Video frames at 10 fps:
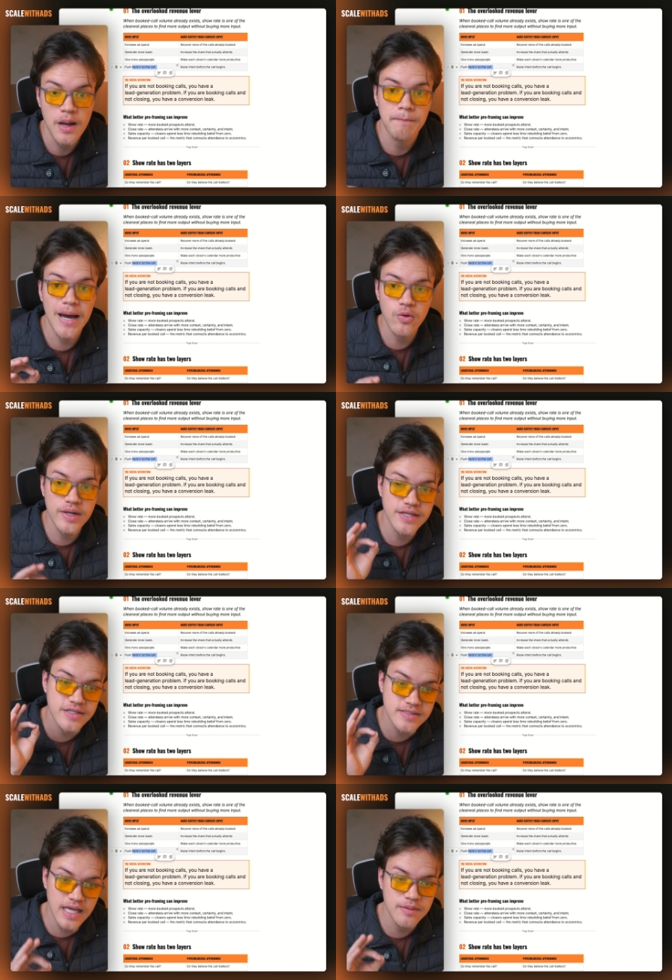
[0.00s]
by running the
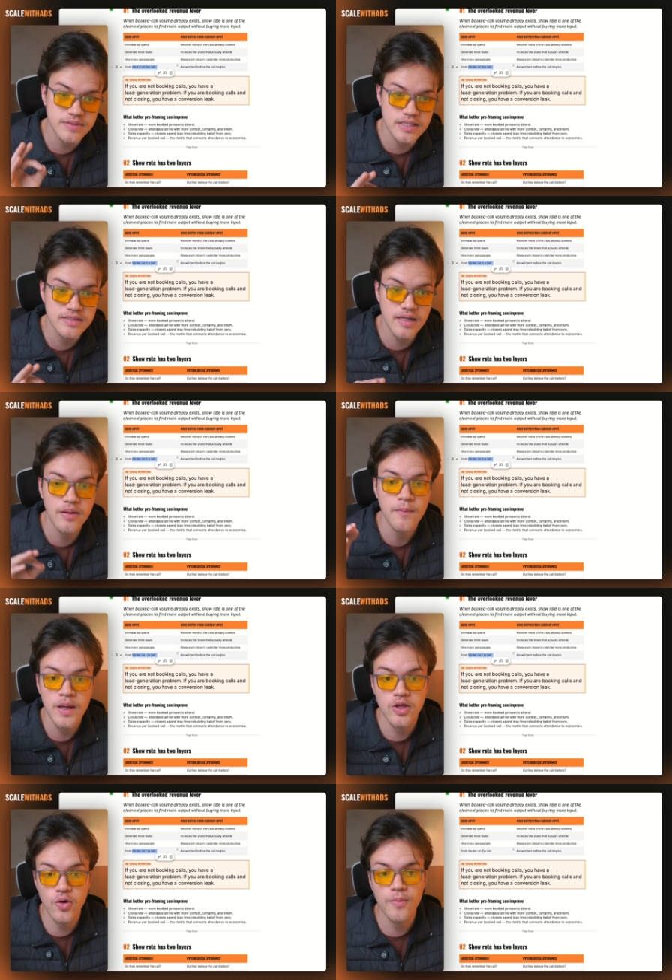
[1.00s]
same system,
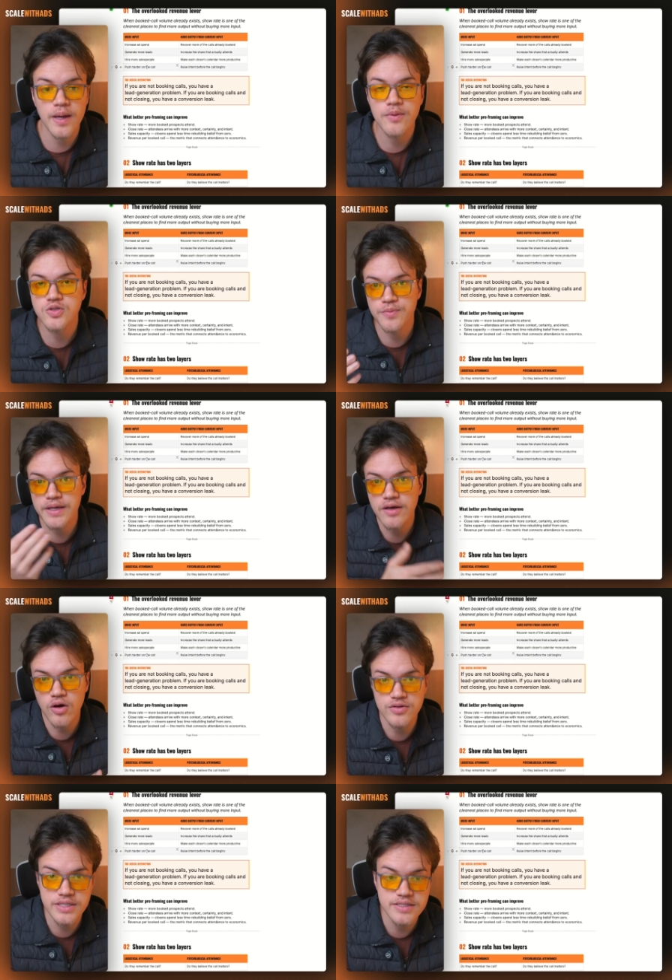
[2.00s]
you'll be able to make the
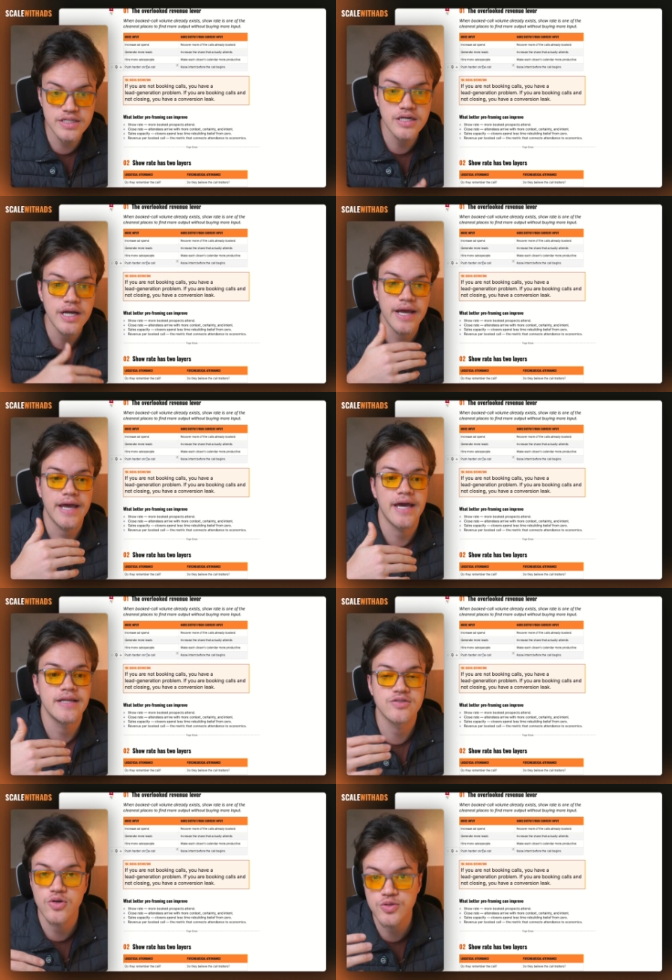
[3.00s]
calls easier,
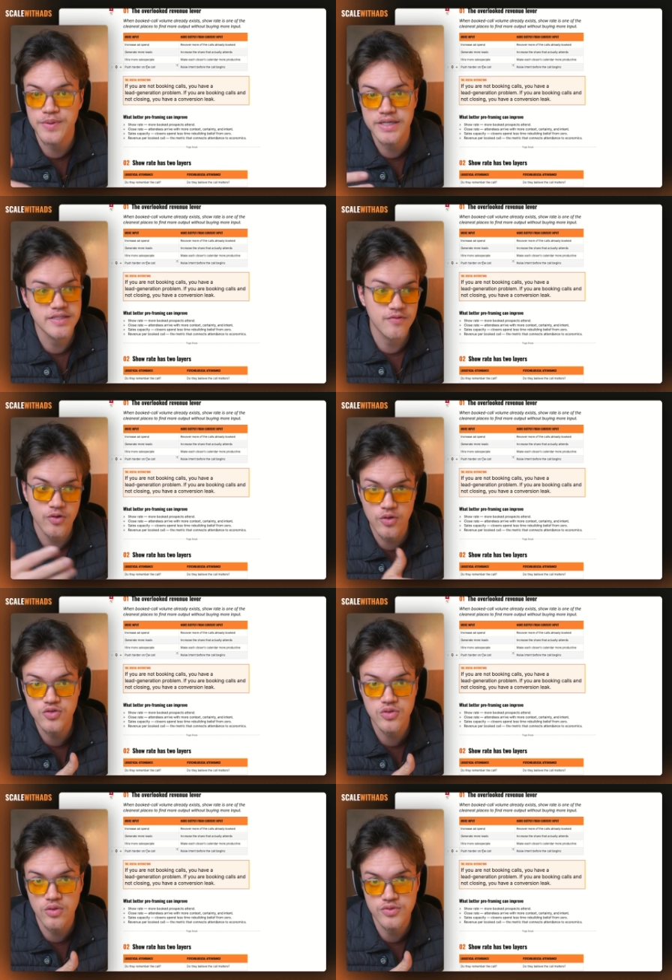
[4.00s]
and it's going to be easier for
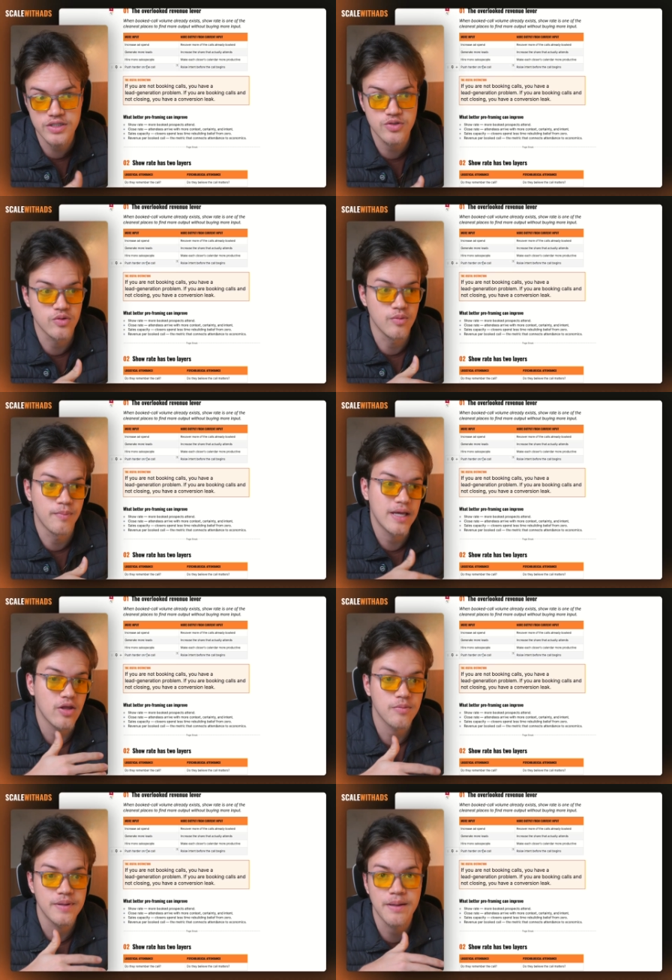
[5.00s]
those closers who might
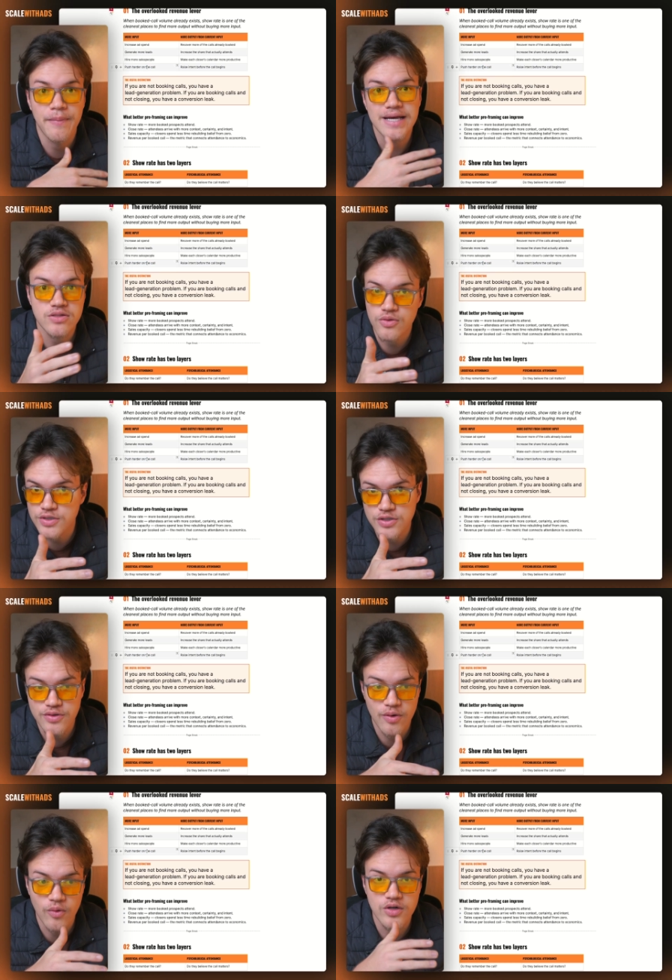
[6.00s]
not be the best closers in
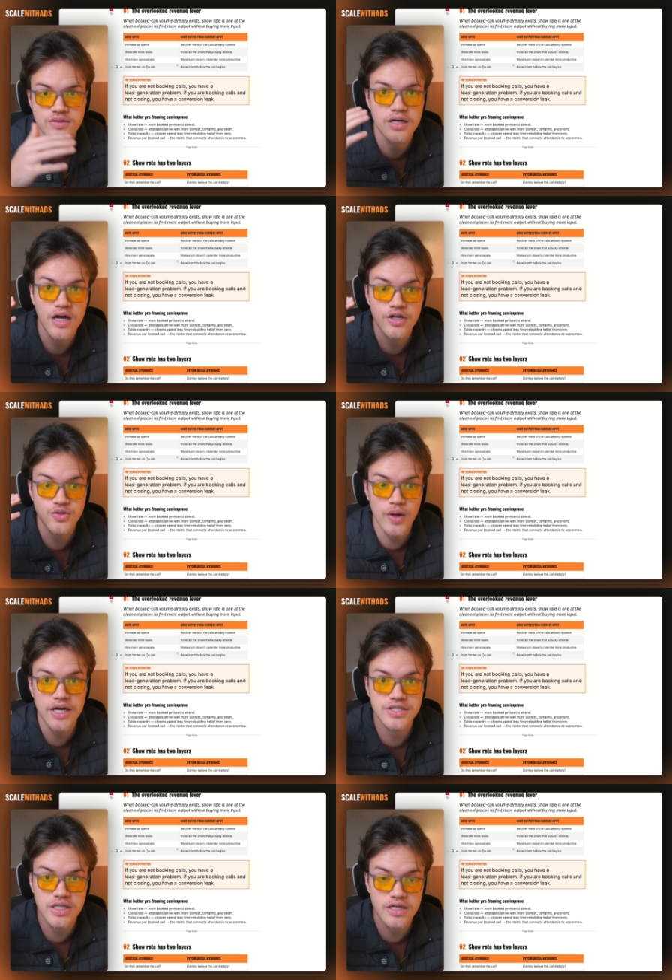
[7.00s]
the world to
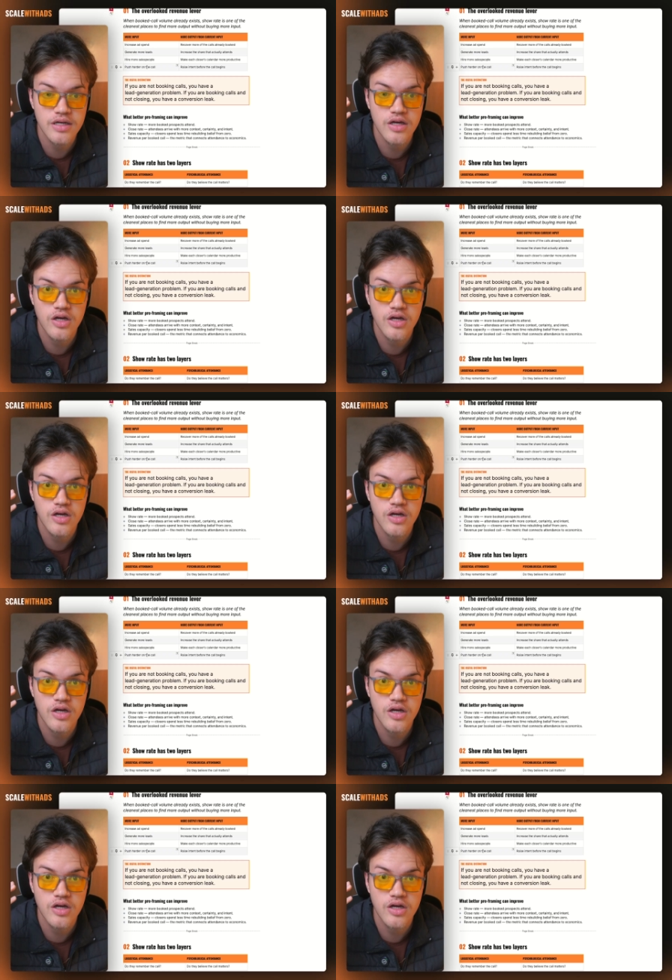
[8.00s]
actually